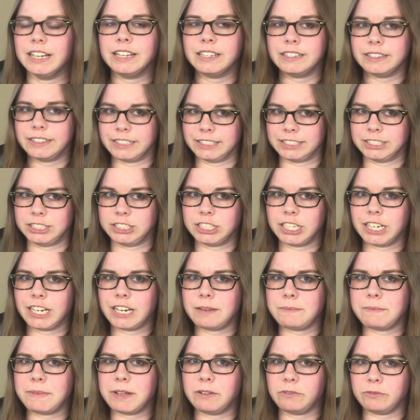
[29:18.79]

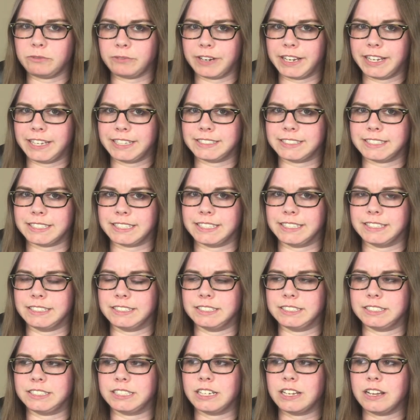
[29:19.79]
legitimate
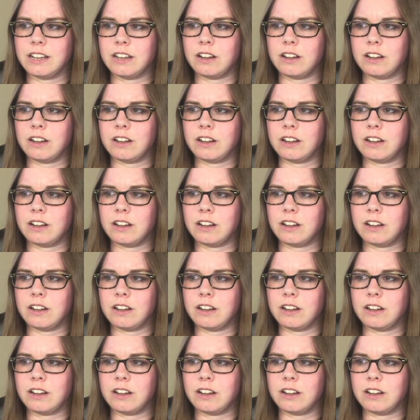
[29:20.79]
reasons